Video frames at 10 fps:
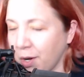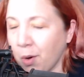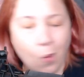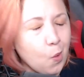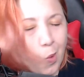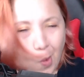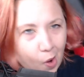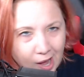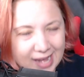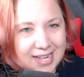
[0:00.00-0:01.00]

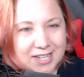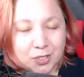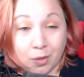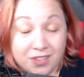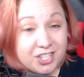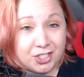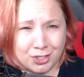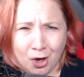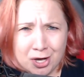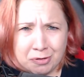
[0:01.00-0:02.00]
What? So are they
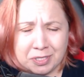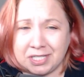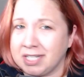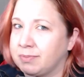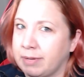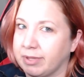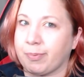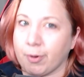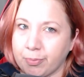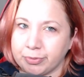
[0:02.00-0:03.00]
starting with 6? Maybe the
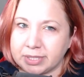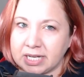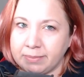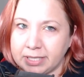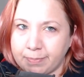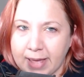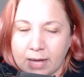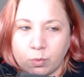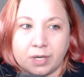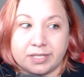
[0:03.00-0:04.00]
purple one's going to be the
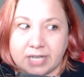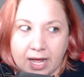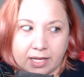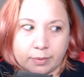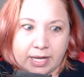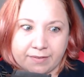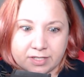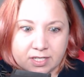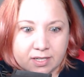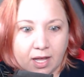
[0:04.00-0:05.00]
bad one. It's not like we
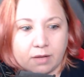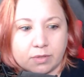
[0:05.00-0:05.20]
haven't seen that.